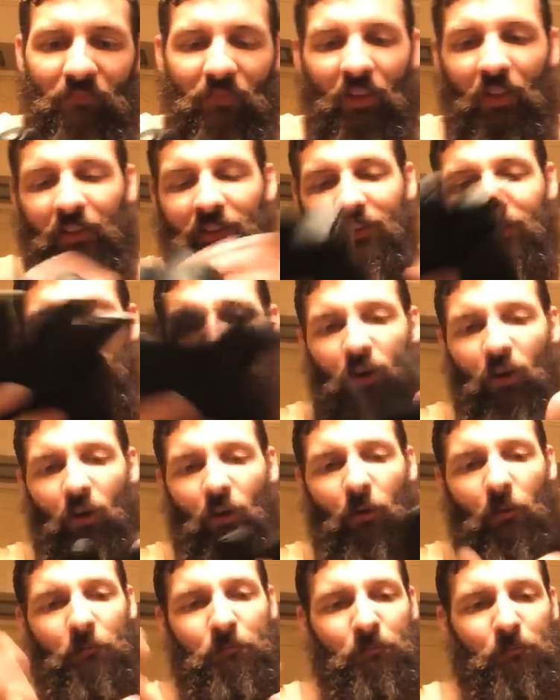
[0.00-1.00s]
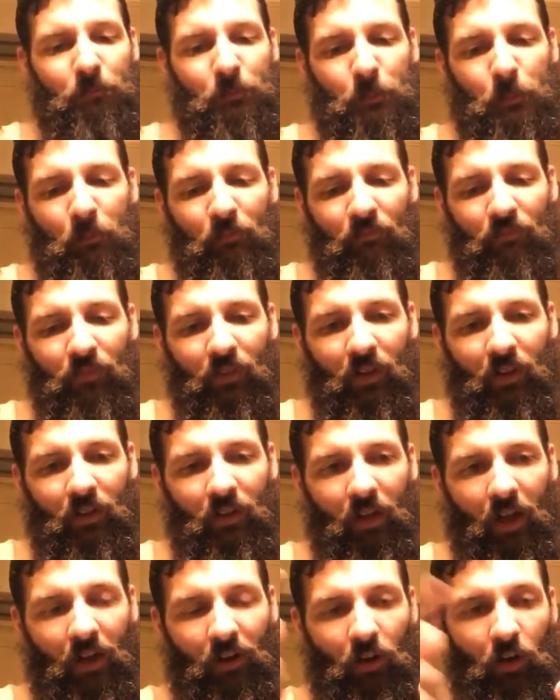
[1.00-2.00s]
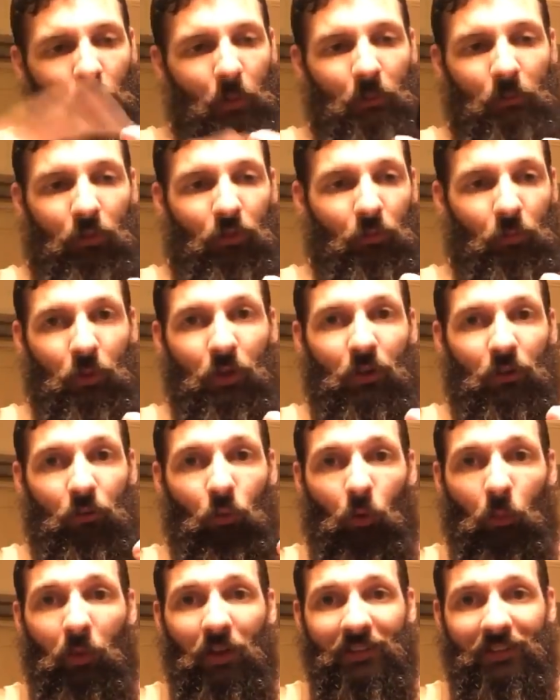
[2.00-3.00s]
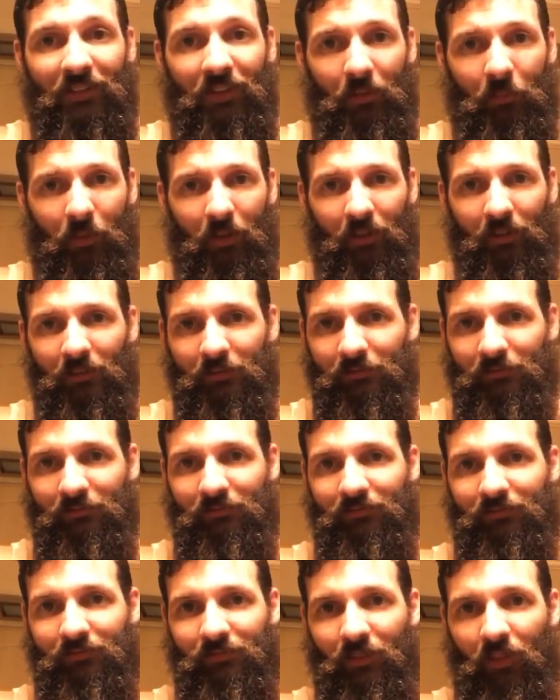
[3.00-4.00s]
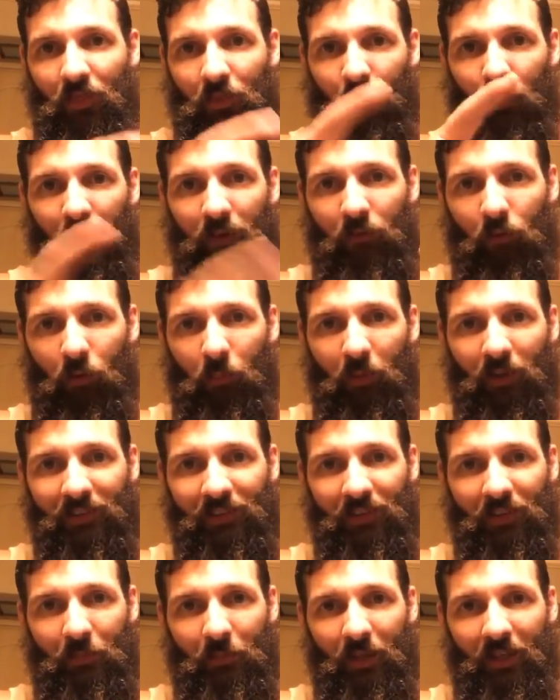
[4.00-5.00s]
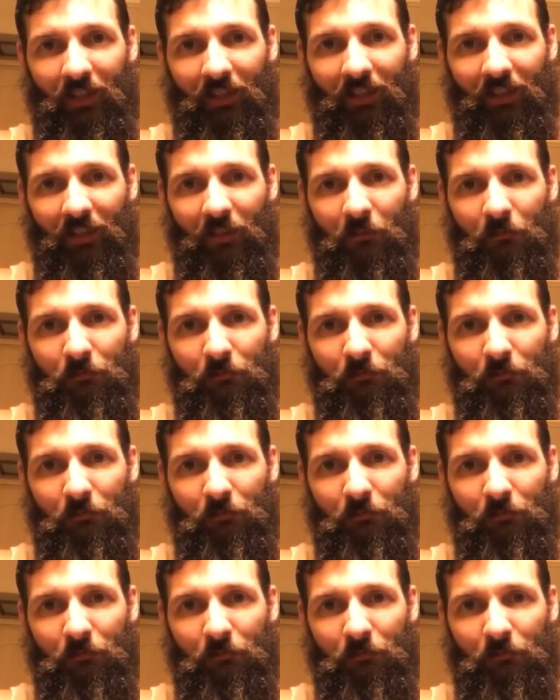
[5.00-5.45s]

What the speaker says: So, I don't know, maybe 3 or 4 months in the 3 or 4 months in the making.